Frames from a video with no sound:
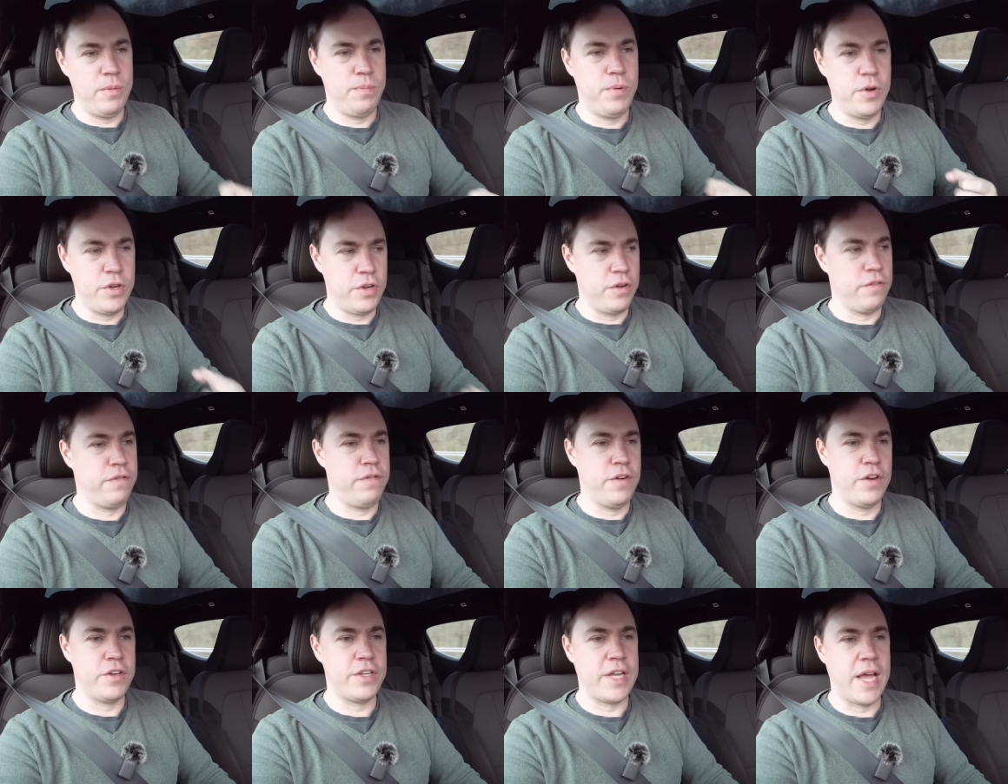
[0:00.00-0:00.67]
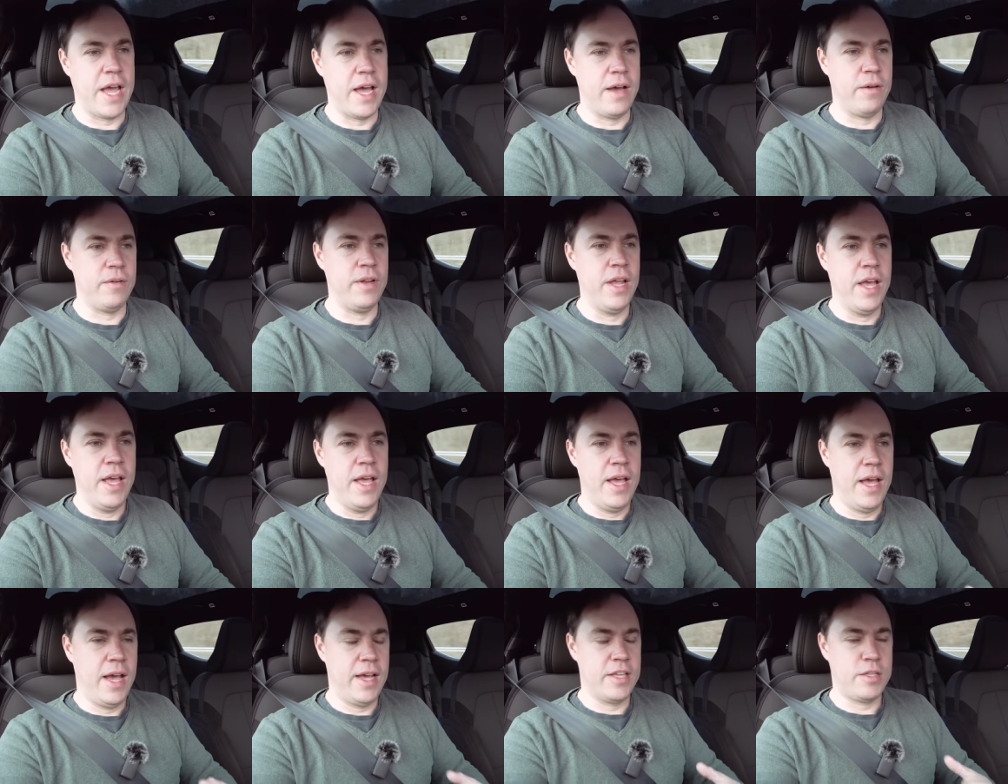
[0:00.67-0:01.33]
you put your foot down,
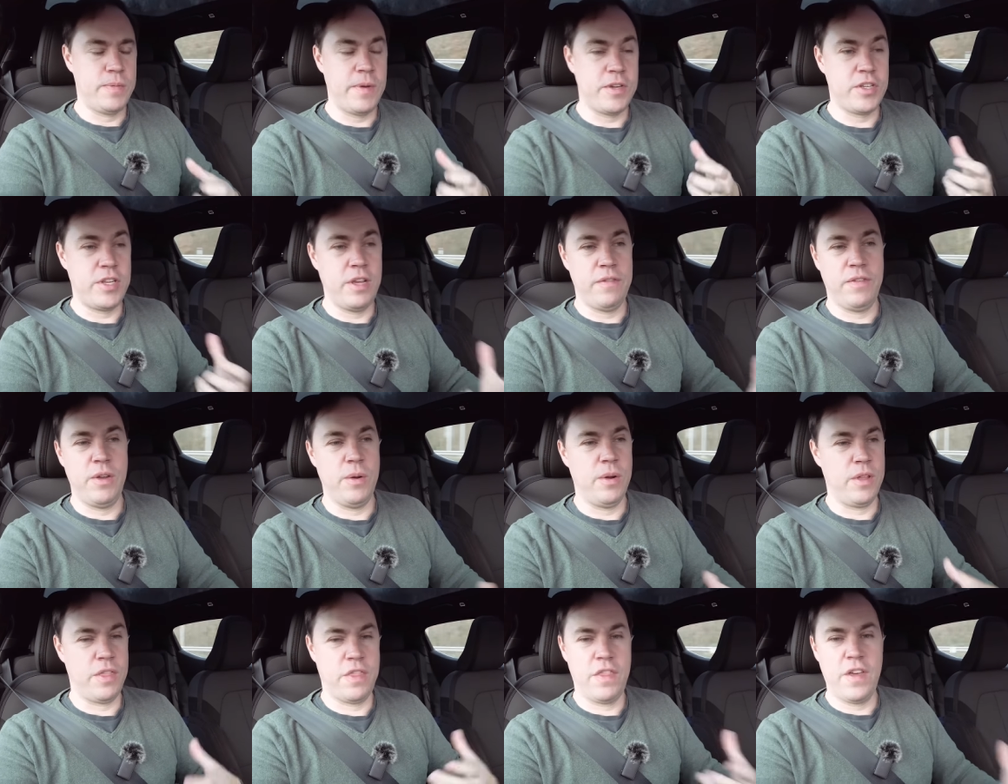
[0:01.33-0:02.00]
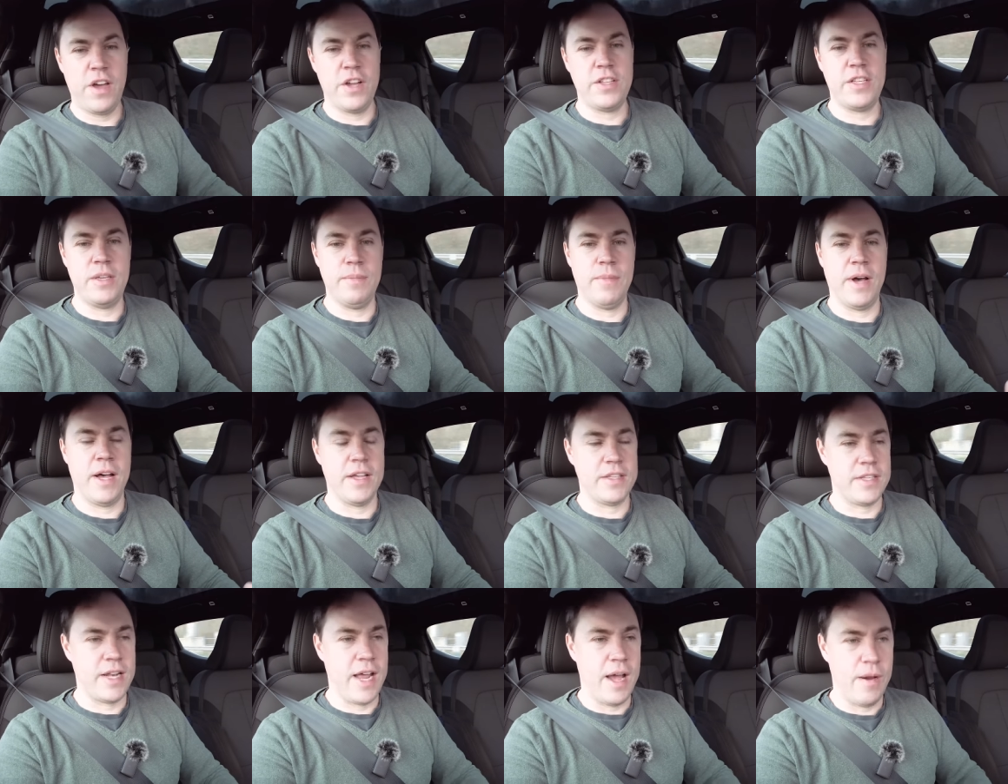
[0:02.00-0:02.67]
especially if you were at thirty
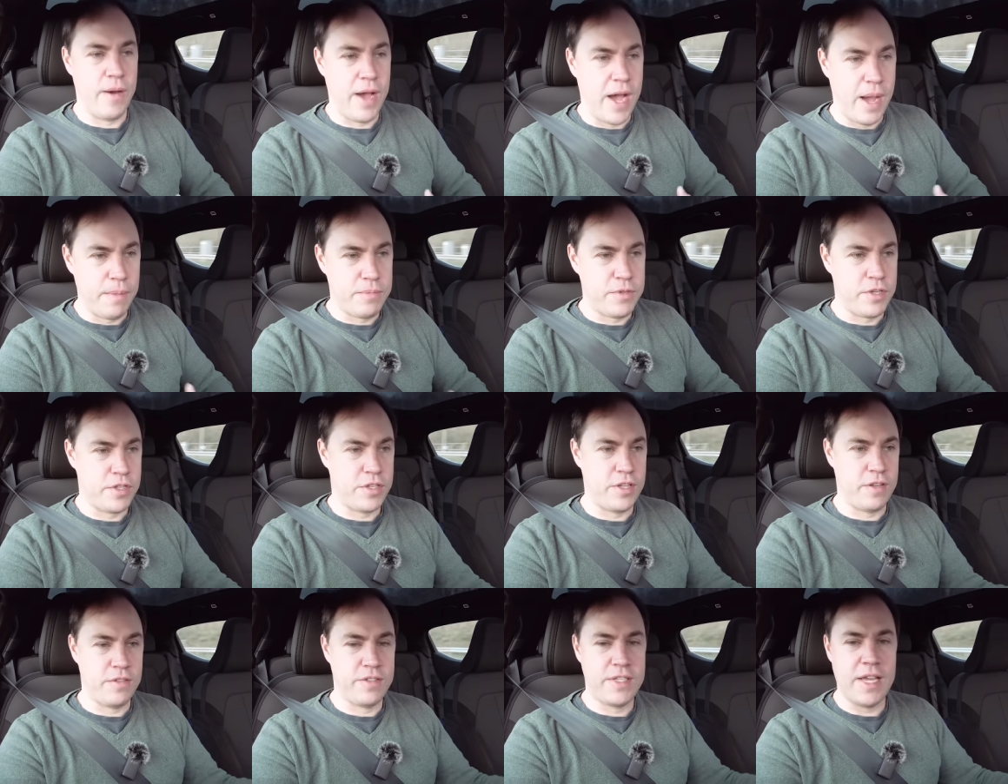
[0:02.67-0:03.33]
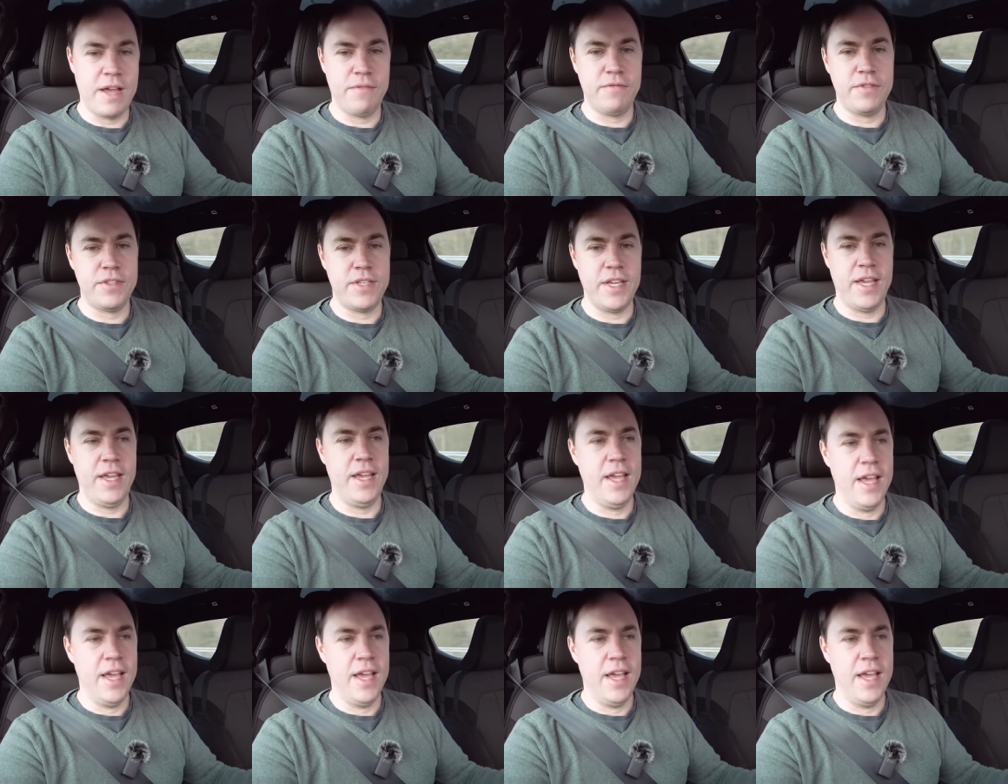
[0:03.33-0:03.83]
miles an hour up to sort of seventy,